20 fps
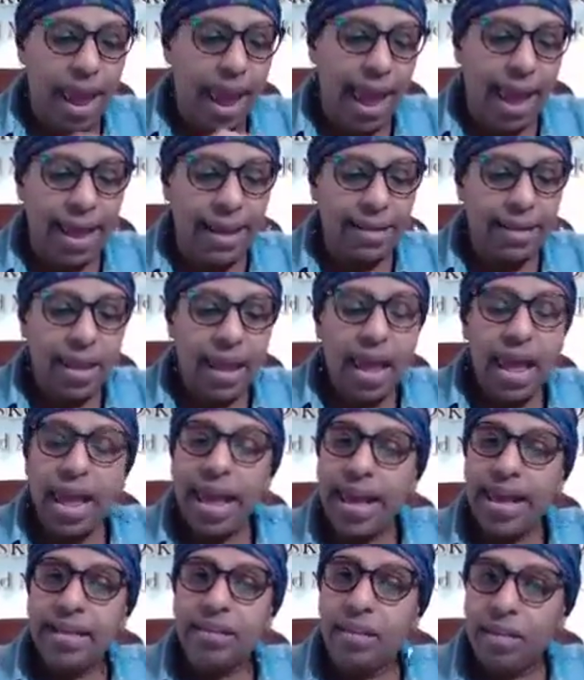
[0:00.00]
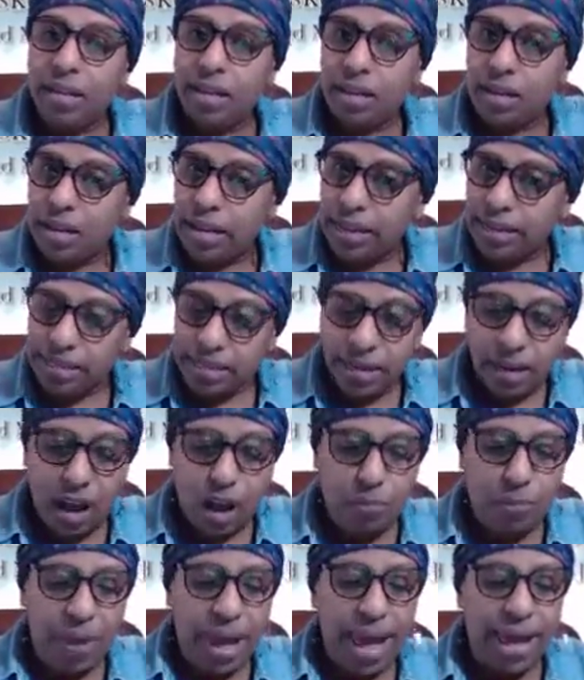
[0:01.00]
and it heats it
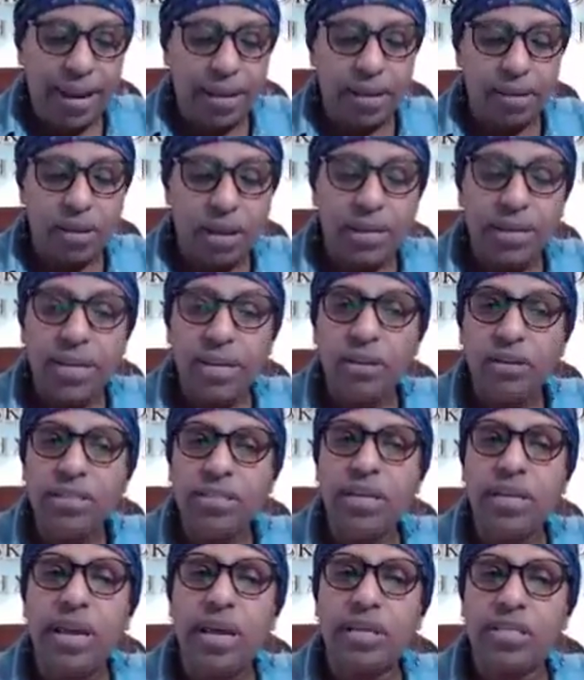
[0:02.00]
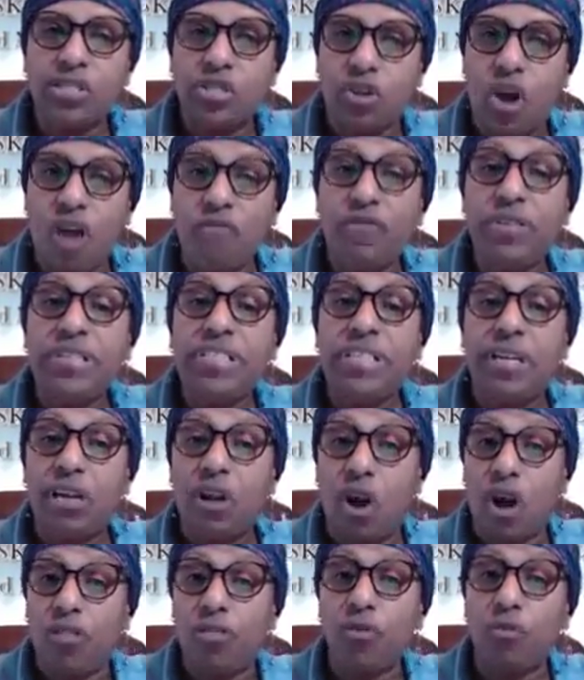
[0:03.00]
up, and it anneals it, it softens it
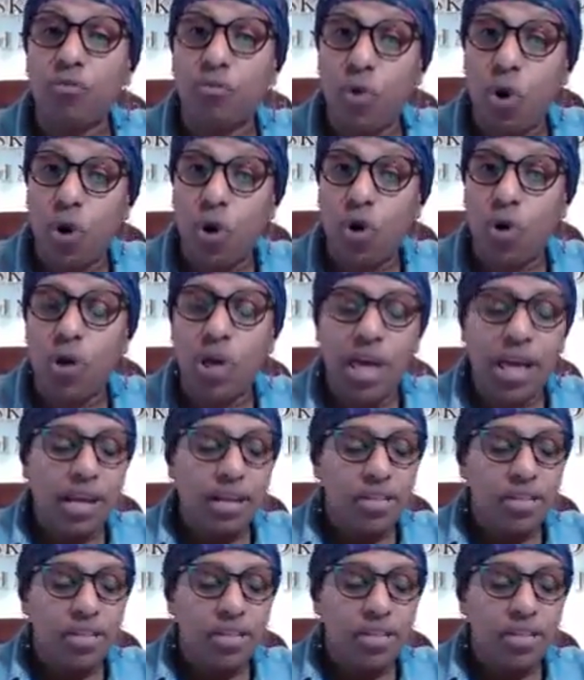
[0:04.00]
on the roll.